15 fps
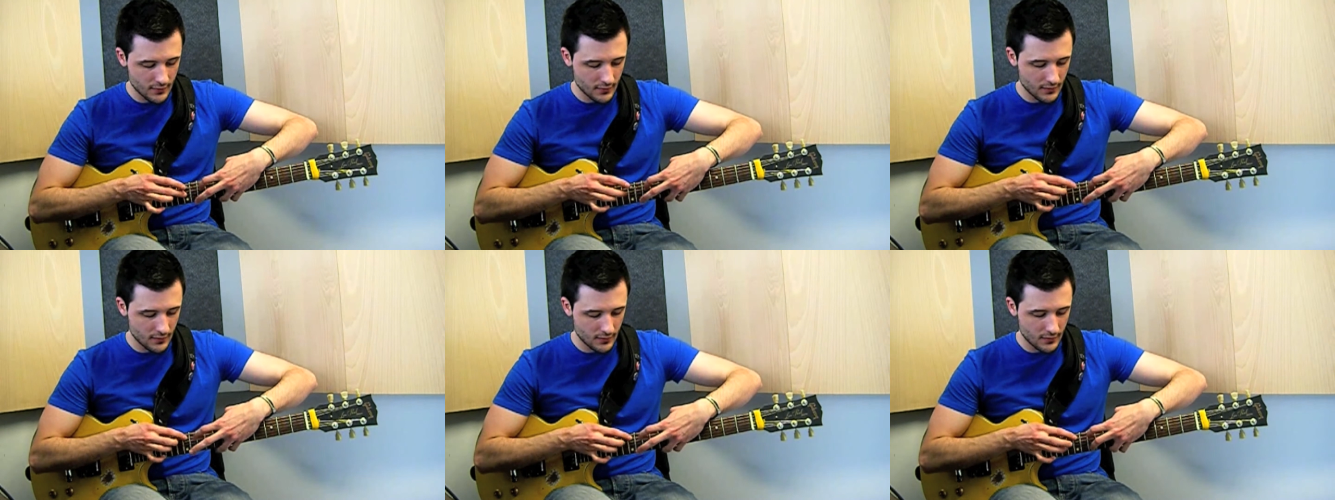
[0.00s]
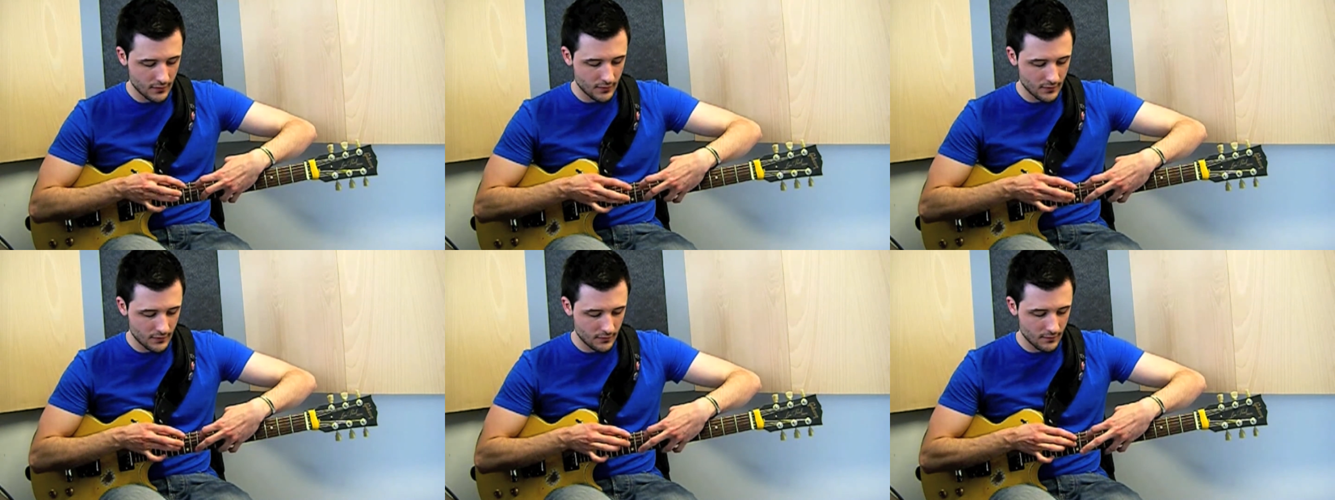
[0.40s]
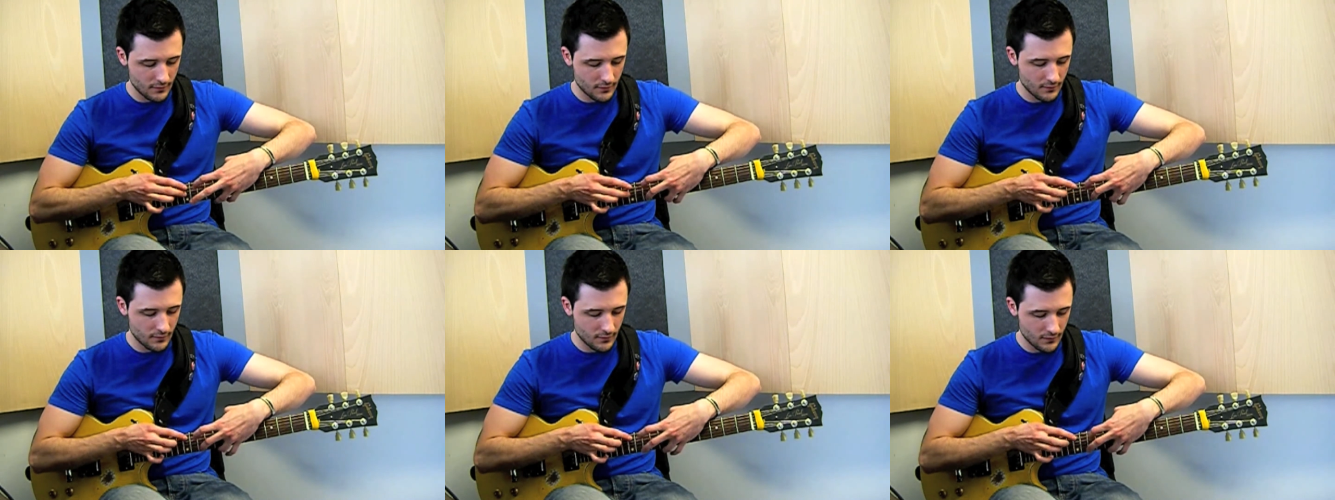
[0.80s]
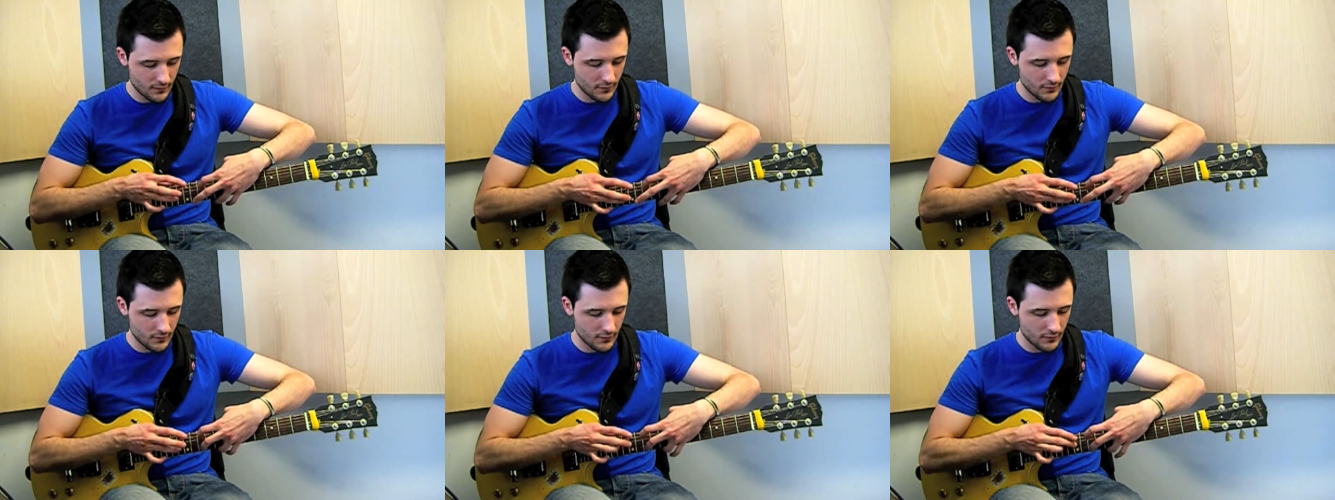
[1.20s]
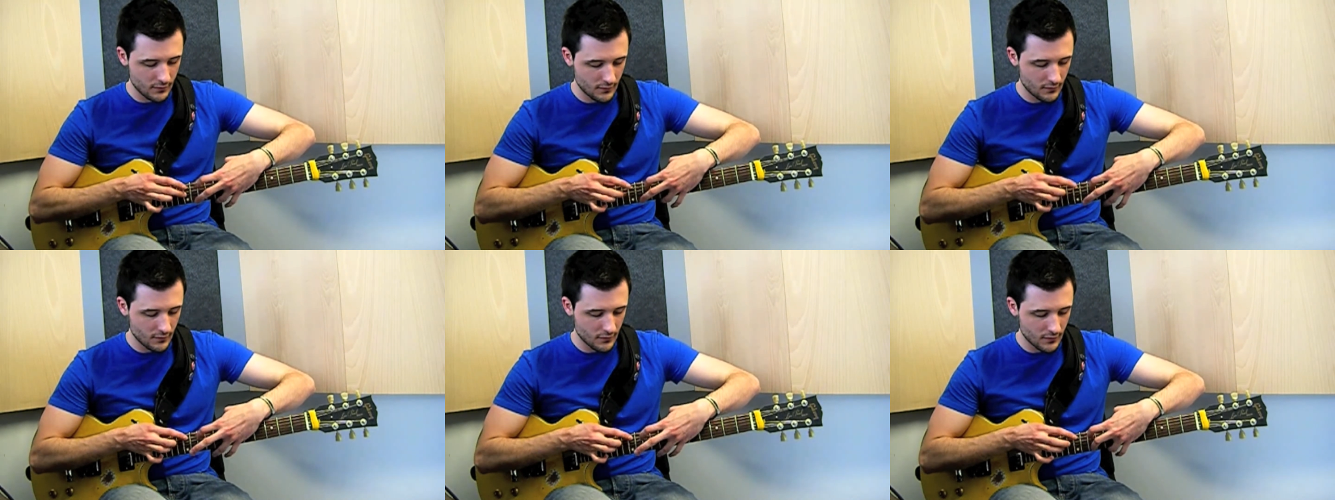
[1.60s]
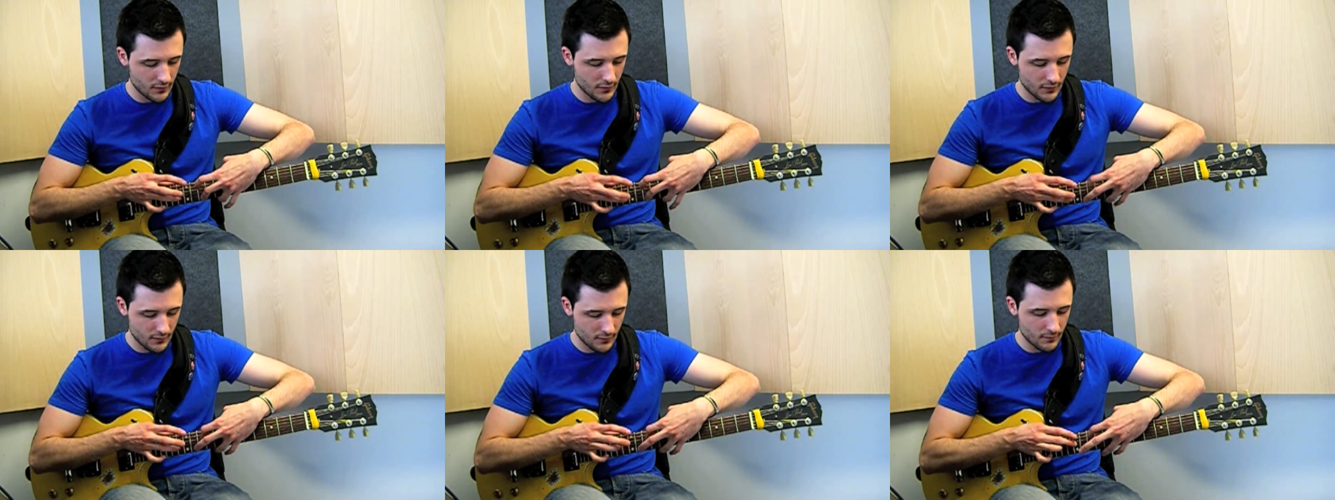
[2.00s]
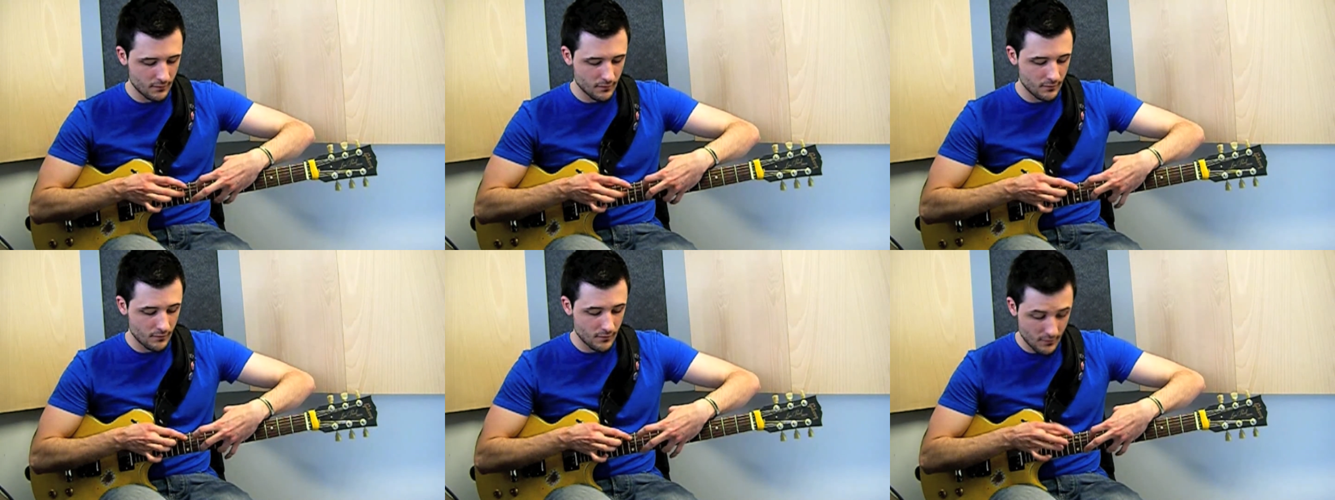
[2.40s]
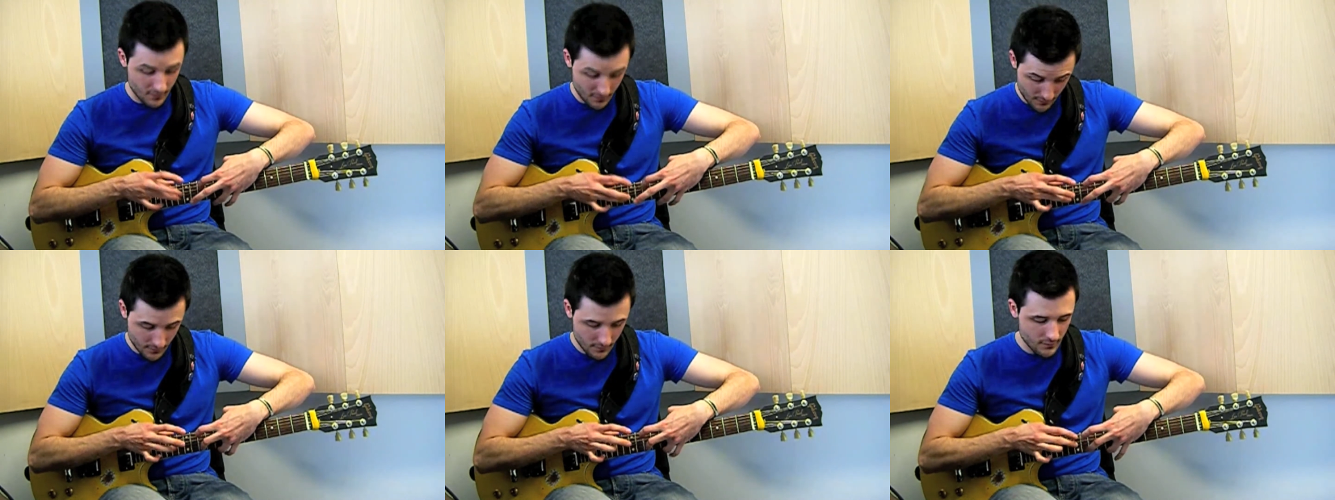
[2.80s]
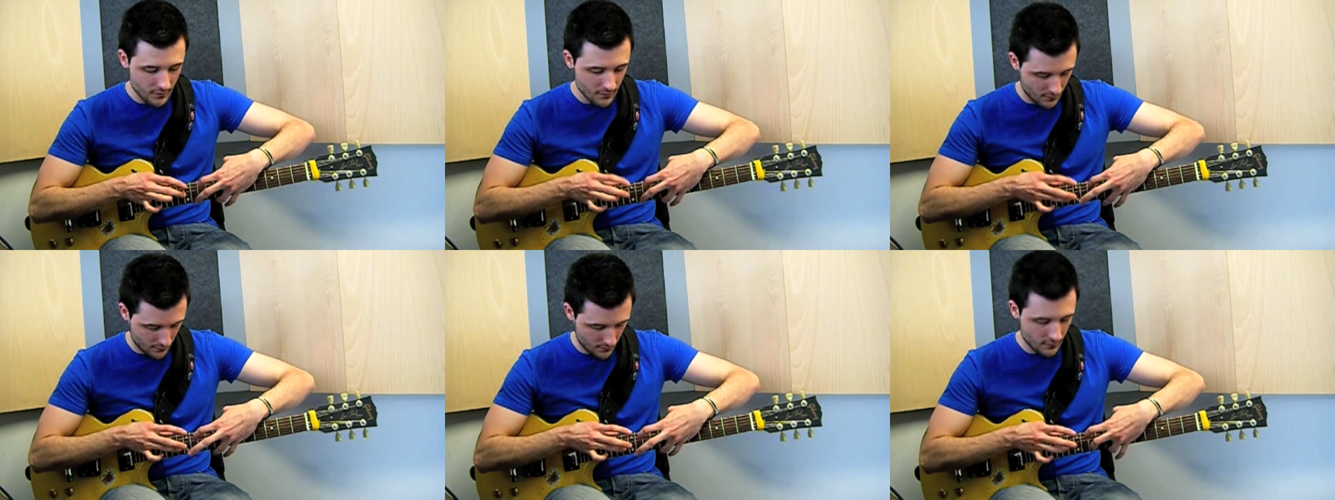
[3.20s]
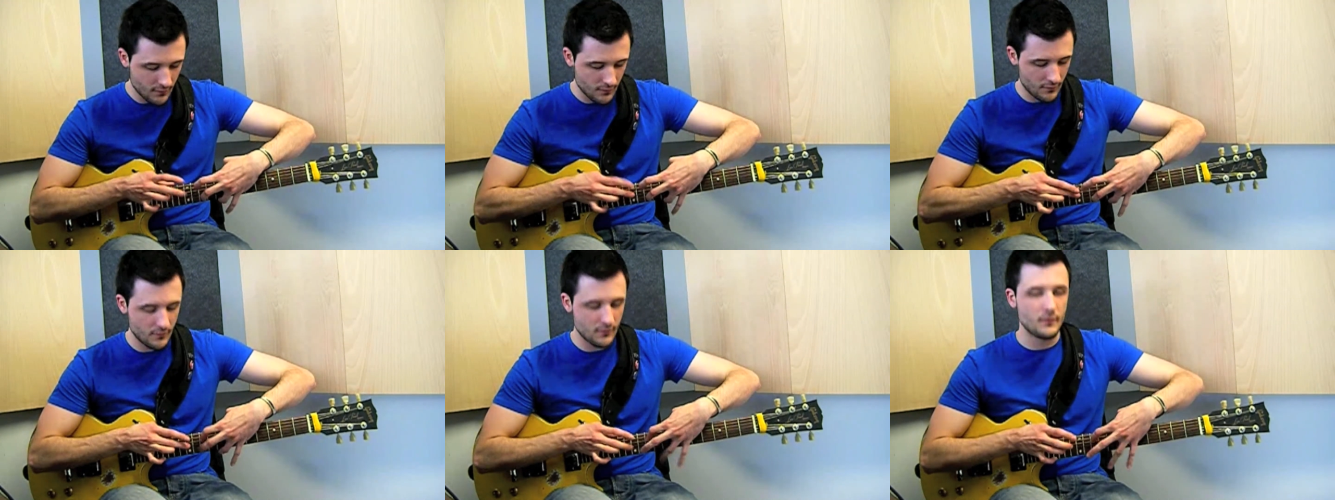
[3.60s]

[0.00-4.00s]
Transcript: Nobody speaks.